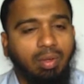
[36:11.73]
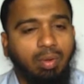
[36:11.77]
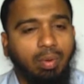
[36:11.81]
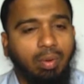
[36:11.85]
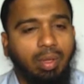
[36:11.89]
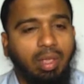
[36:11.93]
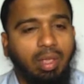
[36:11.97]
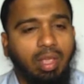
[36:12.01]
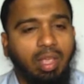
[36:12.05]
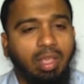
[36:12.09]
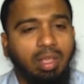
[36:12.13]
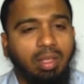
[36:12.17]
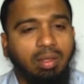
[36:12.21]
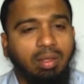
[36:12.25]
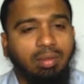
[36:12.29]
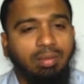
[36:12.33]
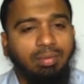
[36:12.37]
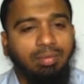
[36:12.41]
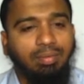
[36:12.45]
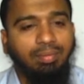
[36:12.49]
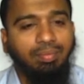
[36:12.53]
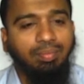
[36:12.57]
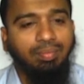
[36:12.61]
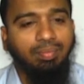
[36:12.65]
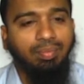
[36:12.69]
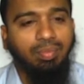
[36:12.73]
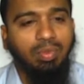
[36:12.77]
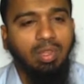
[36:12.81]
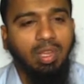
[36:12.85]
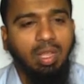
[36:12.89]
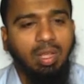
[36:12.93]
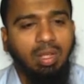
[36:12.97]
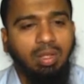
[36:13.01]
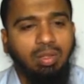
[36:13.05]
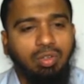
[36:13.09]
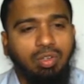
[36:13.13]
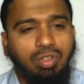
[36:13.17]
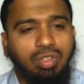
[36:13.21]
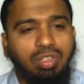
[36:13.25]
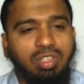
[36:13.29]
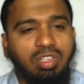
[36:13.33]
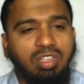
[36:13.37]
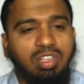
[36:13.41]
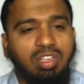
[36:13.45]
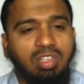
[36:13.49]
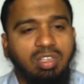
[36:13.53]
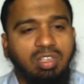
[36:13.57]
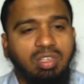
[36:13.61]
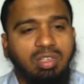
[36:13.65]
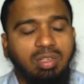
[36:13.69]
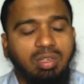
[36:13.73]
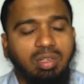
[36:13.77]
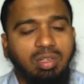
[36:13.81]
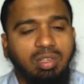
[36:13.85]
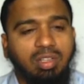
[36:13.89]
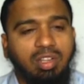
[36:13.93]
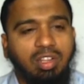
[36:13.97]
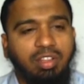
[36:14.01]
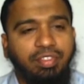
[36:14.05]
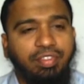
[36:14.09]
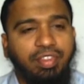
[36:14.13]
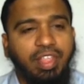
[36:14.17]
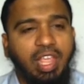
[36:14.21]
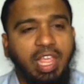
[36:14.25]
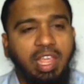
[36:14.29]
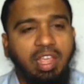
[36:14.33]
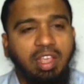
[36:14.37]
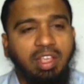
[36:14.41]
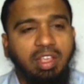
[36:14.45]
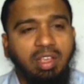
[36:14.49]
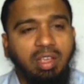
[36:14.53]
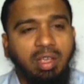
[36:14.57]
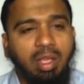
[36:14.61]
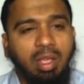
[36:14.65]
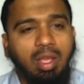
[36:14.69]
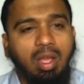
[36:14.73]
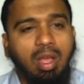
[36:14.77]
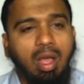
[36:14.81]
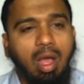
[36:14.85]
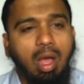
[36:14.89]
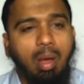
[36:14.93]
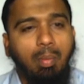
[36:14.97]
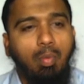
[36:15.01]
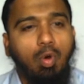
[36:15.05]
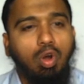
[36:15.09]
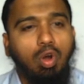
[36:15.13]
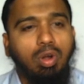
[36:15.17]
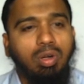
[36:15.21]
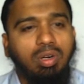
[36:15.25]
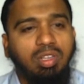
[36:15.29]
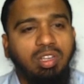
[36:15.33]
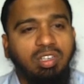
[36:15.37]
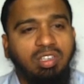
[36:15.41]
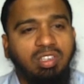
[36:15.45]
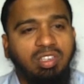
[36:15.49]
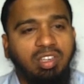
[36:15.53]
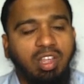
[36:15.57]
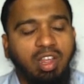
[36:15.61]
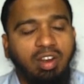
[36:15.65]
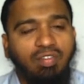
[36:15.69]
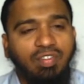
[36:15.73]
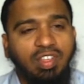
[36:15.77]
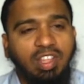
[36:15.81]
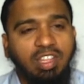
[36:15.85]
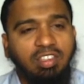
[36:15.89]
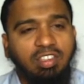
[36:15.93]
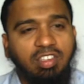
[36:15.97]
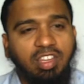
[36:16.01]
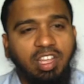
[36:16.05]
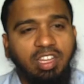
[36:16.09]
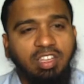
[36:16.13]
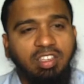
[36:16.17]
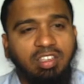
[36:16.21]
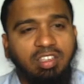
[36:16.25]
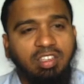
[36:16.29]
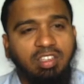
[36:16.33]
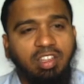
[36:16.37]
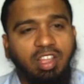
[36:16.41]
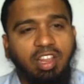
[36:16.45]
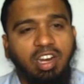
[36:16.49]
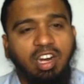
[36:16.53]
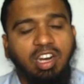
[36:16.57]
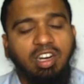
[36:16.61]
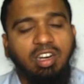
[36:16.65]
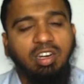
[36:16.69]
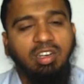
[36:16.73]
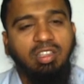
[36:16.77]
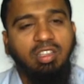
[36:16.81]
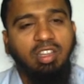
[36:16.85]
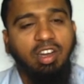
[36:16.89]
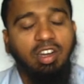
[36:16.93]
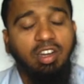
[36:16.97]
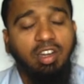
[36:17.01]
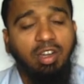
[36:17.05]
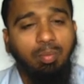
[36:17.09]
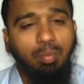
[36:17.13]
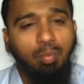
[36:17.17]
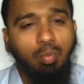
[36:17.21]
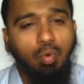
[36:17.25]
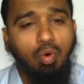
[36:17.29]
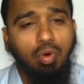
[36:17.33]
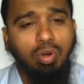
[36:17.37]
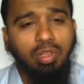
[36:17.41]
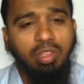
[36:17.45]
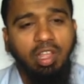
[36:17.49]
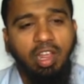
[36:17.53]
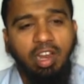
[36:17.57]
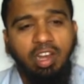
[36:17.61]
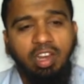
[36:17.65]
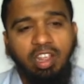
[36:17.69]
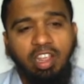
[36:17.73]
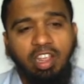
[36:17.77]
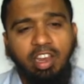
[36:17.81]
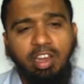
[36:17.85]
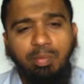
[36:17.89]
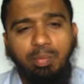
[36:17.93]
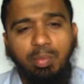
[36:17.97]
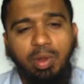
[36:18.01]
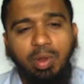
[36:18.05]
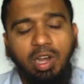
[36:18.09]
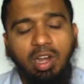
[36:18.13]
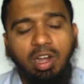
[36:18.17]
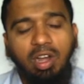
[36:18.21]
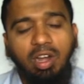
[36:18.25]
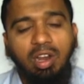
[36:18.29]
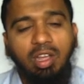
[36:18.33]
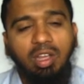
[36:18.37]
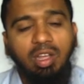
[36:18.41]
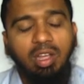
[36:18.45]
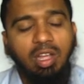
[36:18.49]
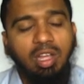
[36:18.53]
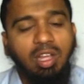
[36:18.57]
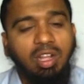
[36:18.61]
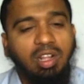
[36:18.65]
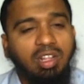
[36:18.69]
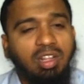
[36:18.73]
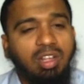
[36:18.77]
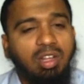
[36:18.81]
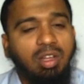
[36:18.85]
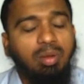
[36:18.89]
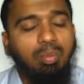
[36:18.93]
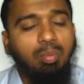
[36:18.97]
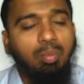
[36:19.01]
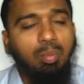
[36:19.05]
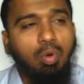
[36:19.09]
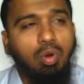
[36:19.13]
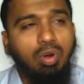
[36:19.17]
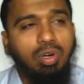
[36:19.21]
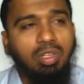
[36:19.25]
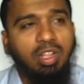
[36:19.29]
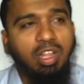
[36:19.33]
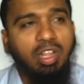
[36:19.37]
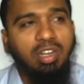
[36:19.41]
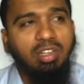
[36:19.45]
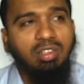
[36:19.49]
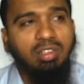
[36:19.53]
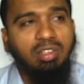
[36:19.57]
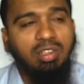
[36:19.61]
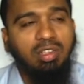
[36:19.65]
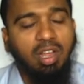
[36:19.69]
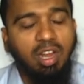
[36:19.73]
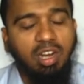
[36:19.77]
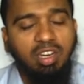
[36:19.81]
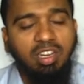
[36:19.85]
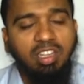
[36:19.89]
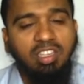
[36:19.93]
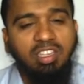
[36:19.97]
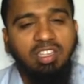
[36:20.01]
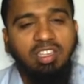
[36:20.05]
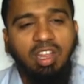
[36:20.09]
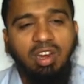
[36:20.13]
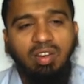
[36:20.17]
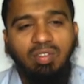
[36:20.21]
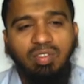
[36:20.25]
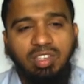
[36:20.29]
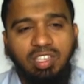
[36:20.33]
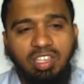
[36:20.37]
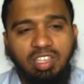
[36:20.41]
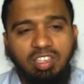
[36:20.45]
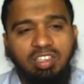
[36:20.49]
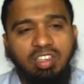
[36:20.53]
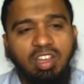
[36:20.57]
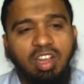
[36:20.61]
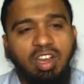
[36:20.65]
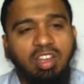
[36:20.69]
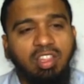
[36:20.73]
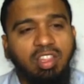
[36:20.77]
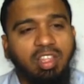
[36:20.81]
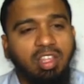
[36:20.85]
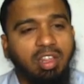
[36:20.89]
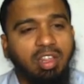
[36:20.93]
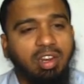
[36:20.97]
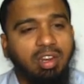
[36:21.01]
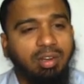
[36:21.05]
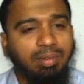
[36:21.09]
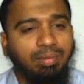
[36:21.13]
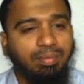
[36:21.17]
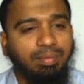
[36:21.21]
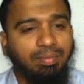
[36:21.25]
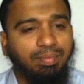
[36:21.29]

Okay, so this is the thing about the services. There are more than inbuilt, more than 30 services are there,